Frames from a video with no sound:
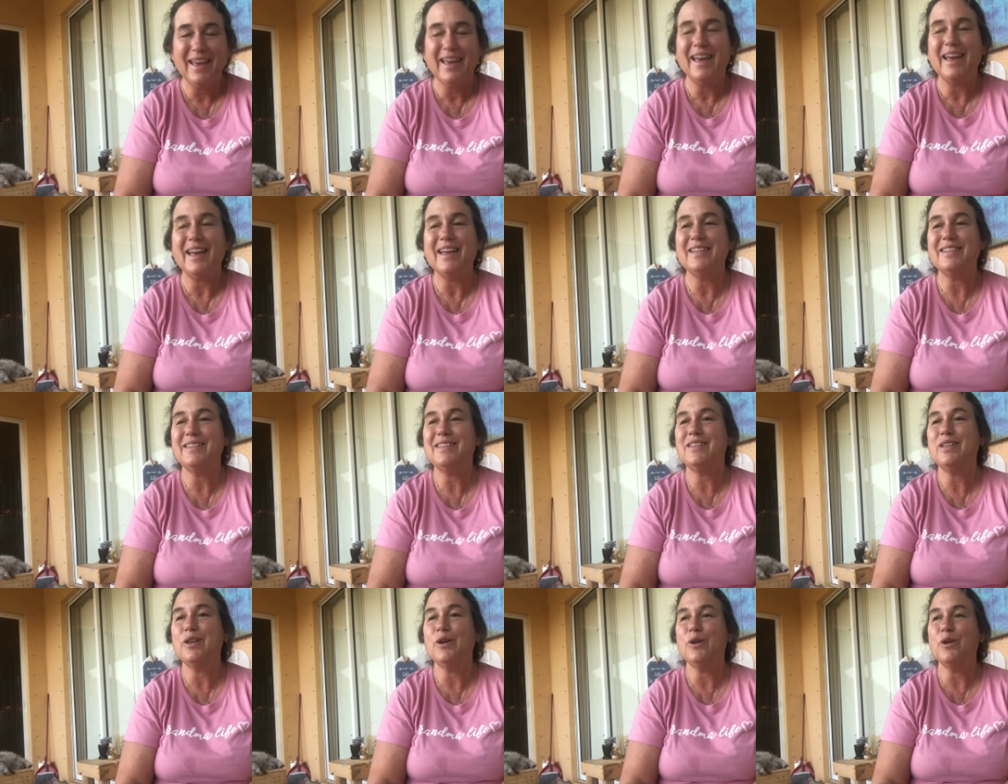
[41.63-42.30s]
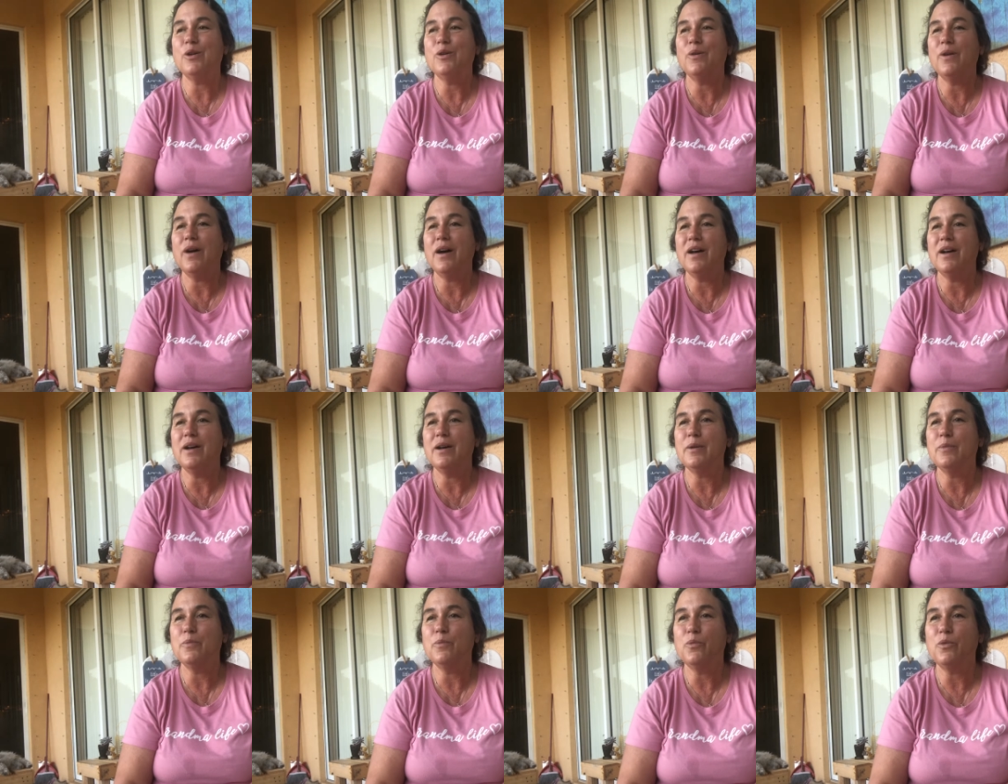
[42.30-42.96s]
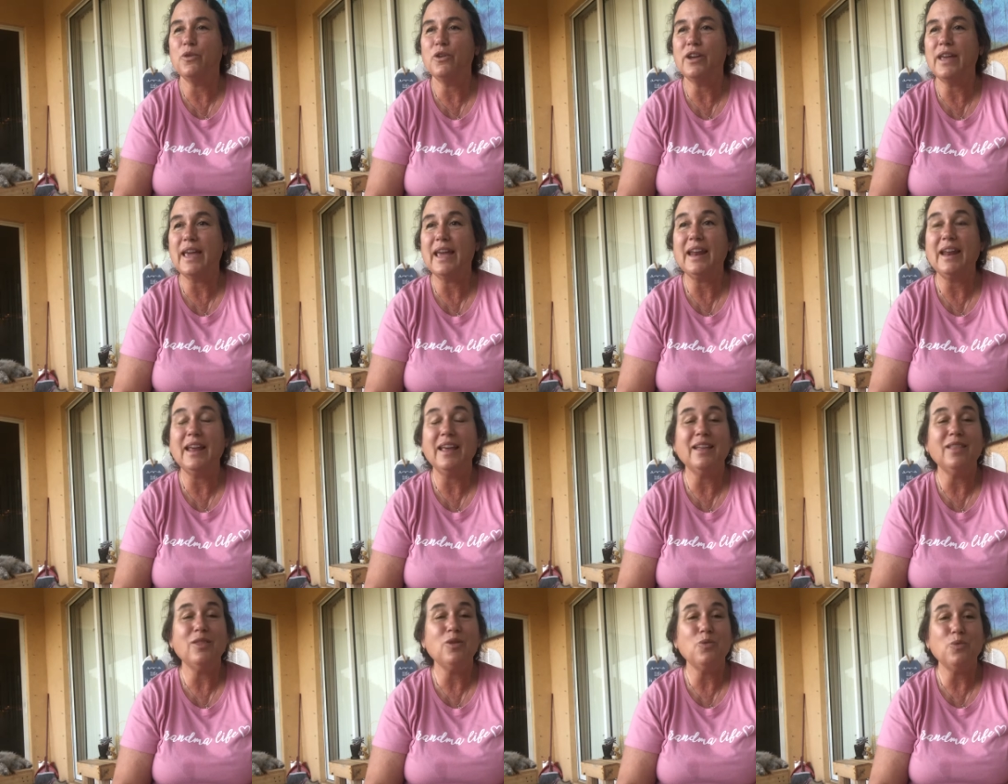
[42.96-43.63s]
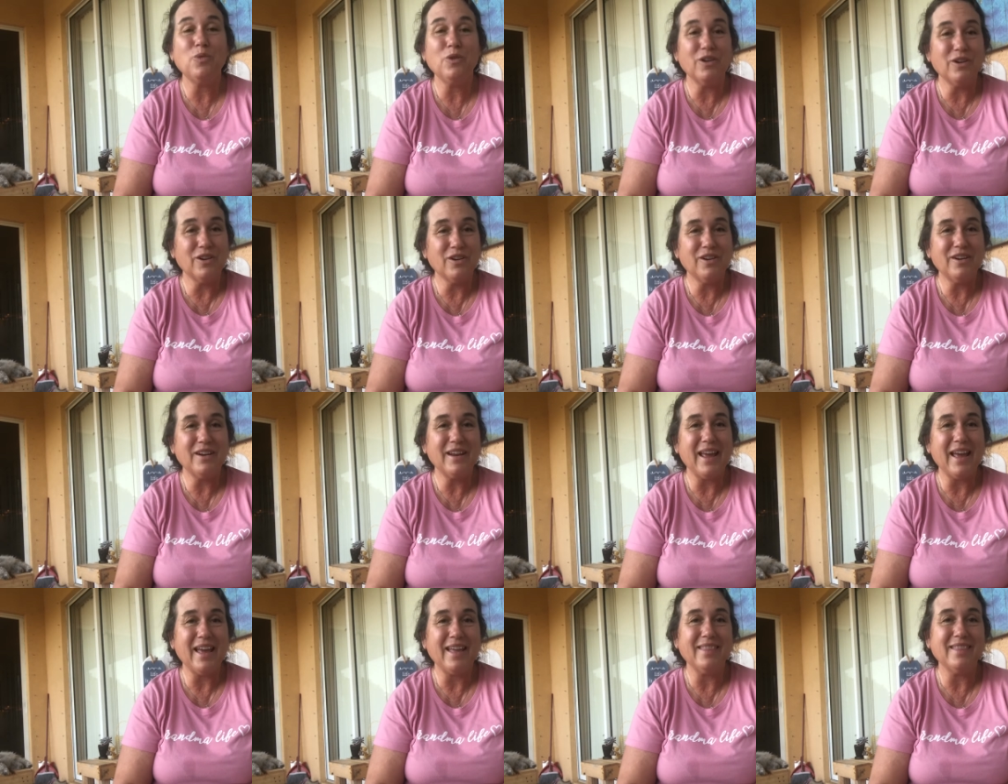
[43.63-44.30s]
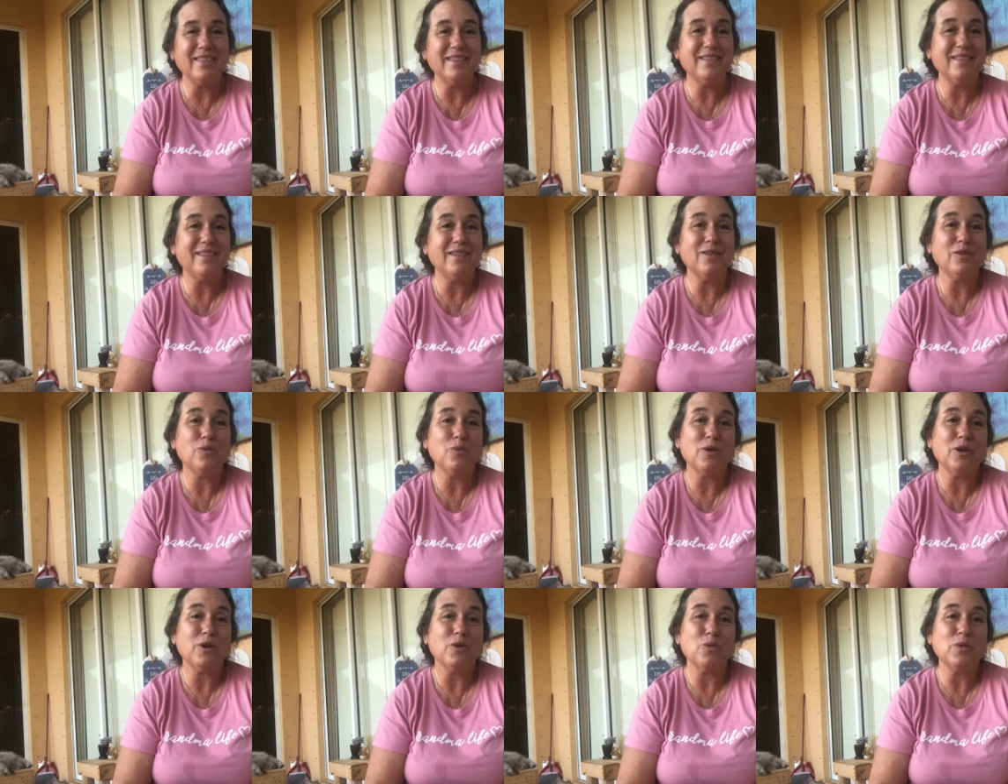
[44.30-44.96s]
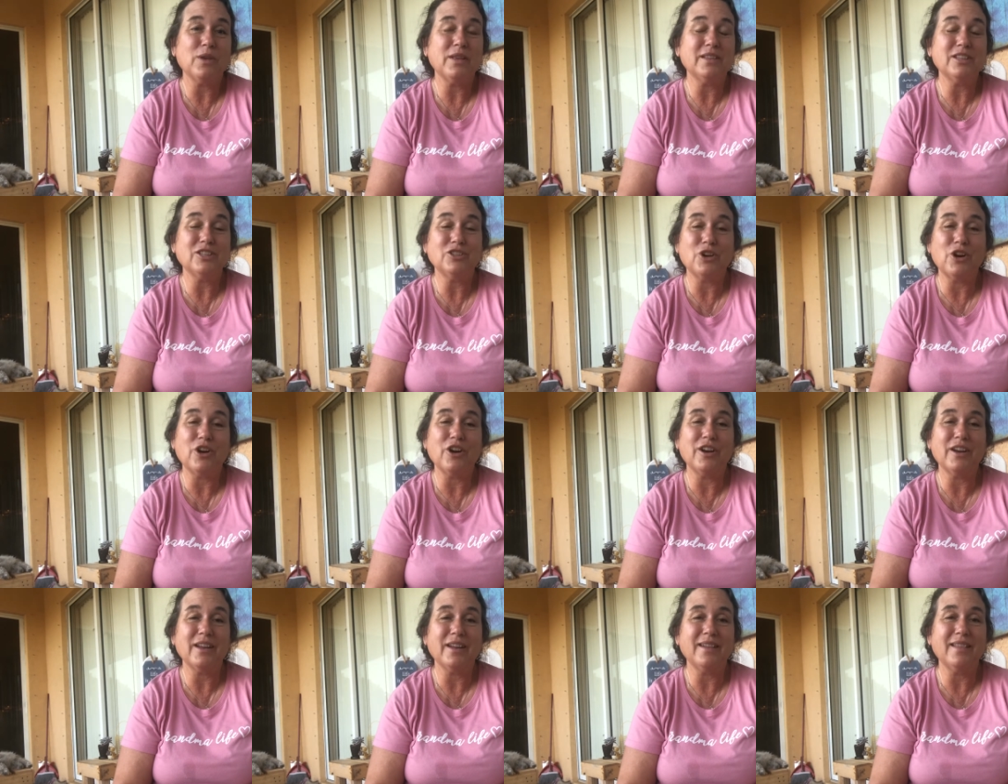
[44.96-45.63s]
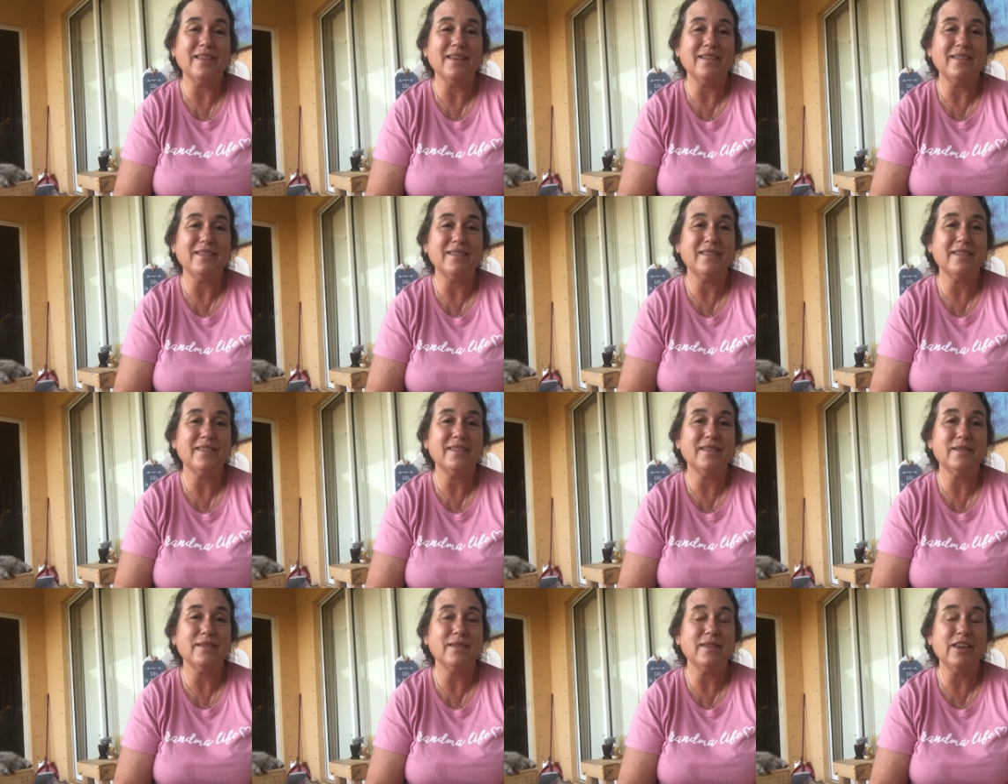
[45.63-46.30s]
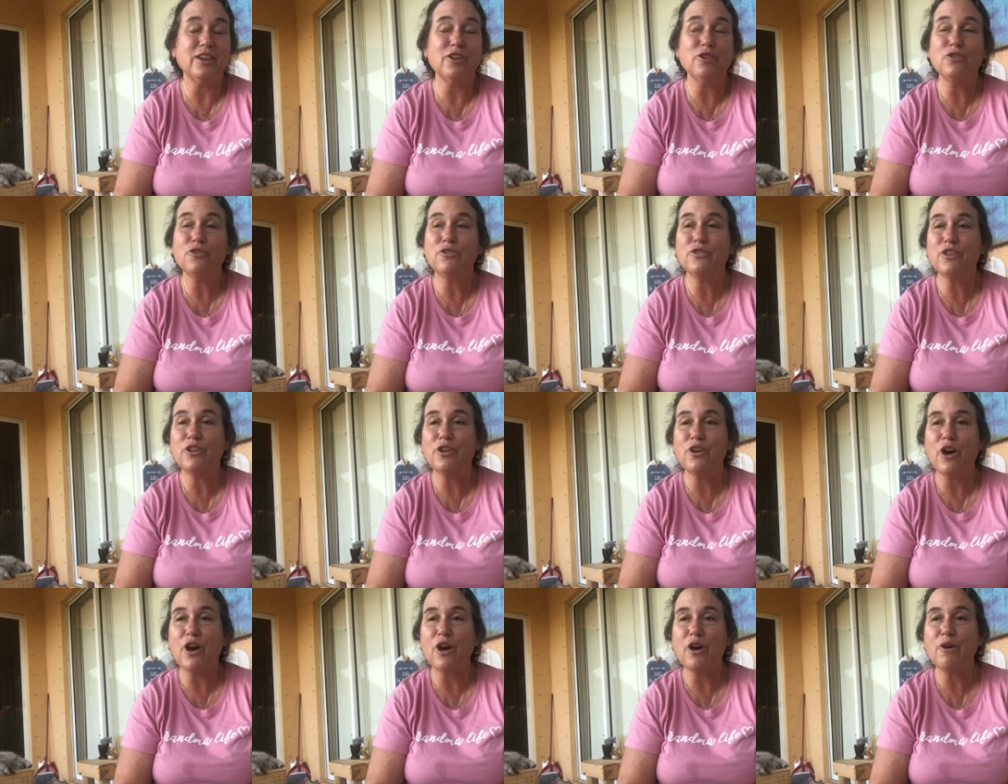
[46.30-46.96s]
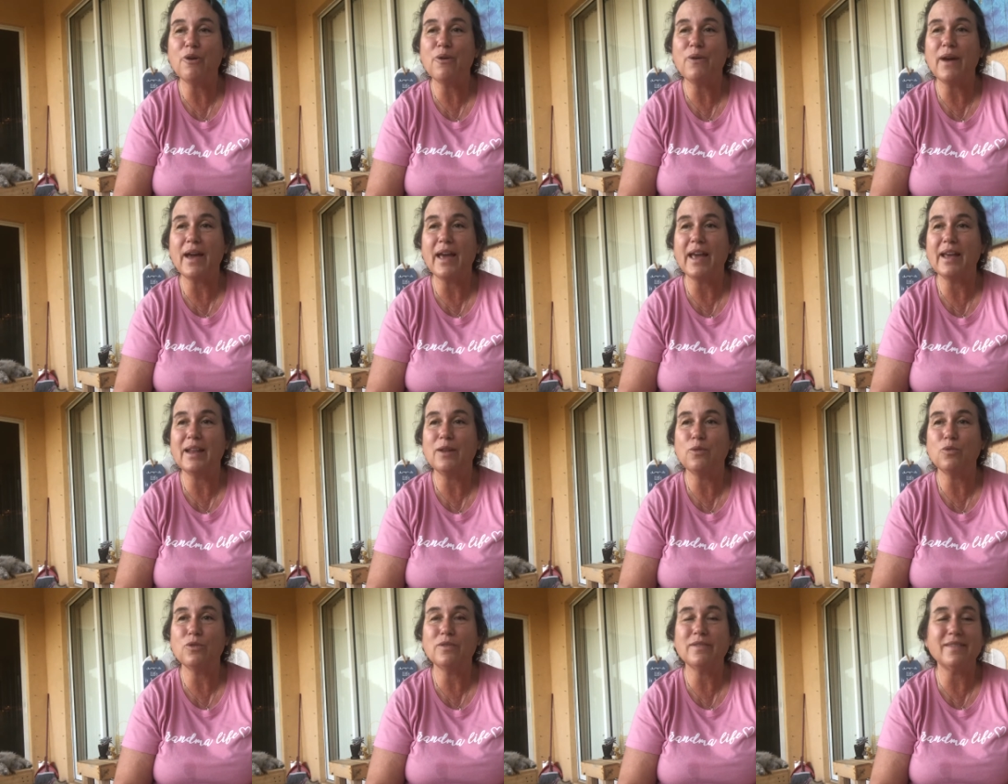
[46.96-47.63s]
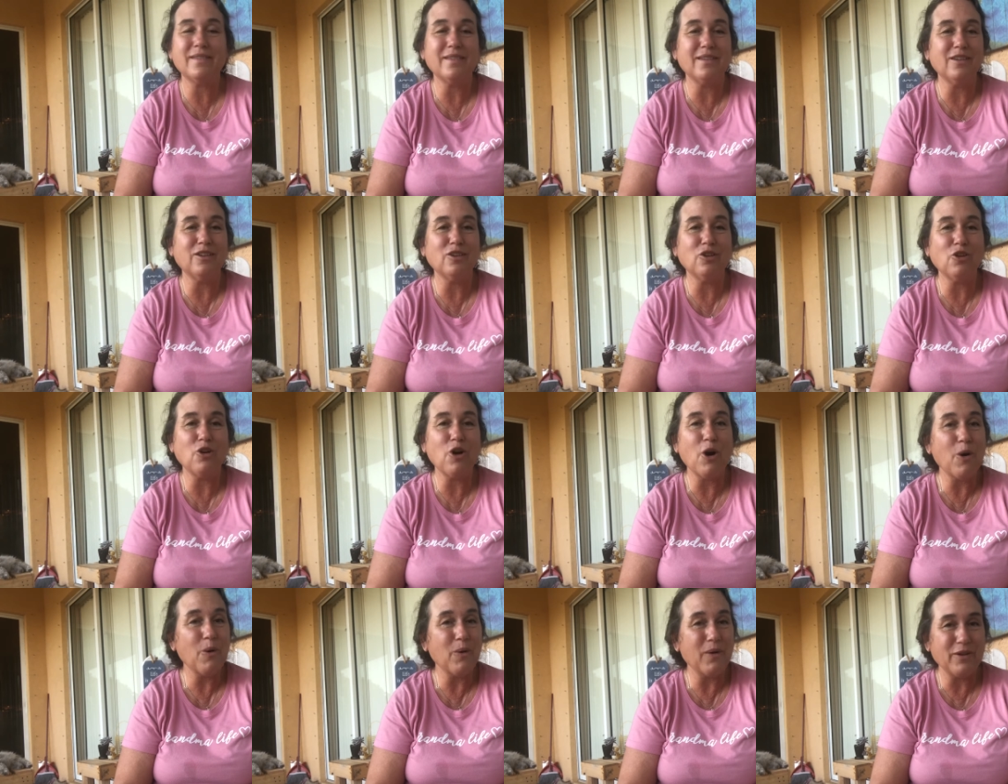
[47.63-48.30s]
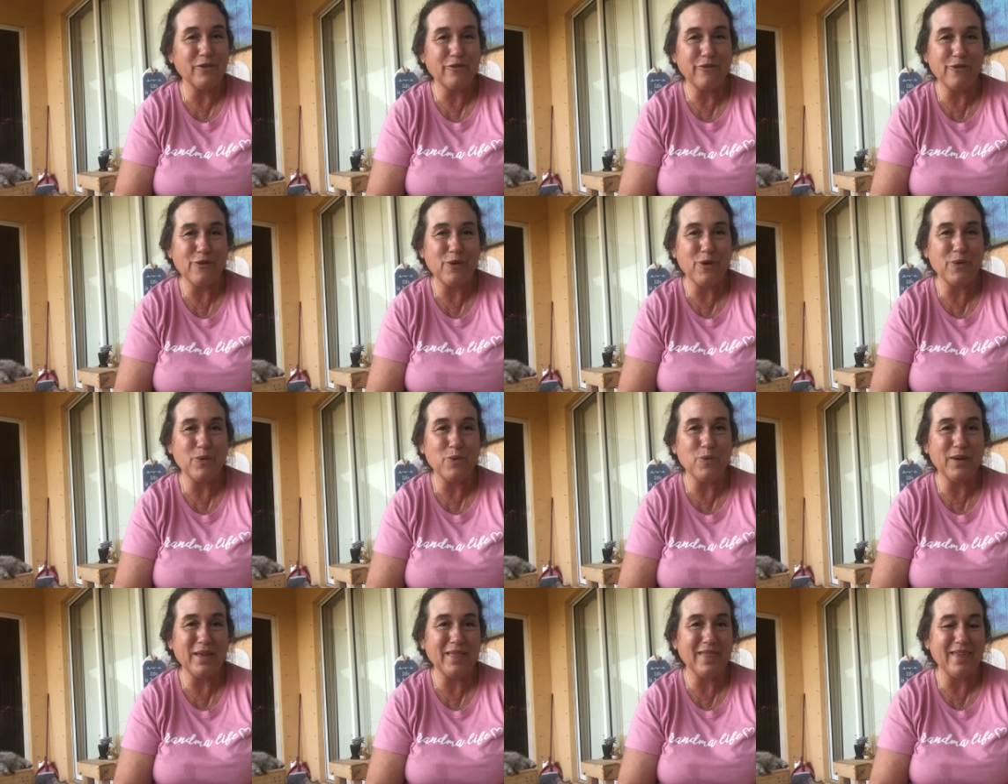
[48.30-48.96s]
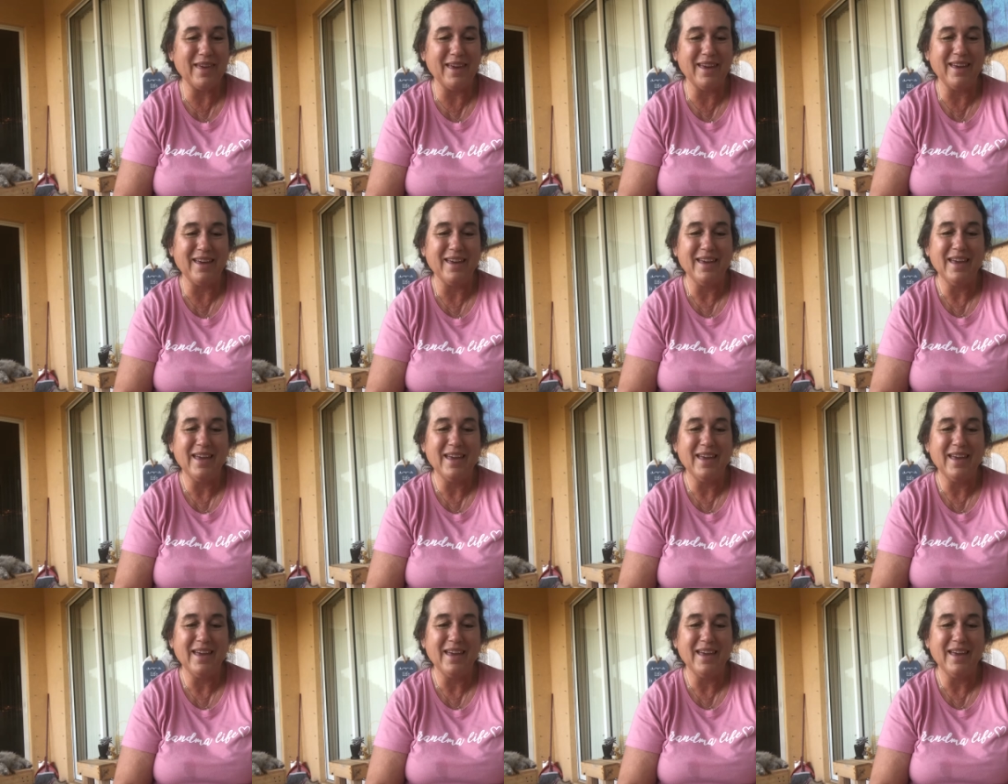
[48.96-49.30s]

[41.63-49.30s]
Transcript: And so um, we're getting in the Word, and this is where we started this years ago, and we're still going for with it.